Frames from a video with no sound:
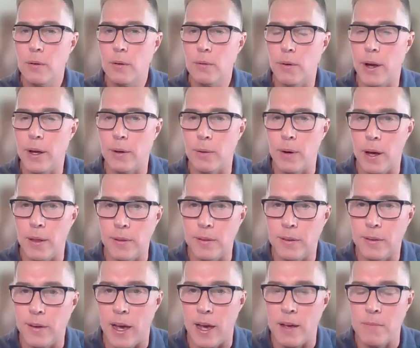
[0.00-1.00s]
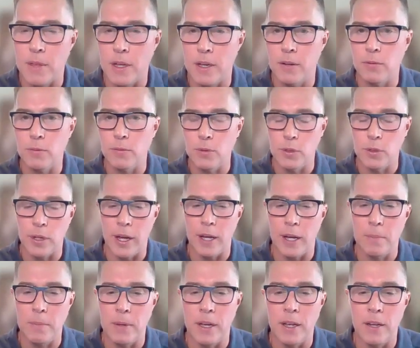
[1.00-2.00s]
right around the time the rule
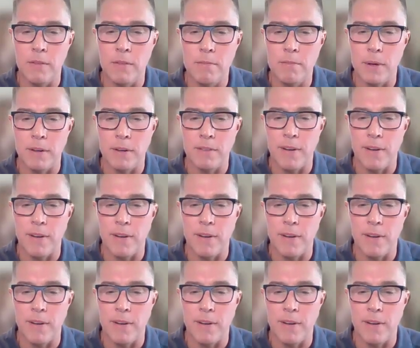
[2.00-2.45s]
had been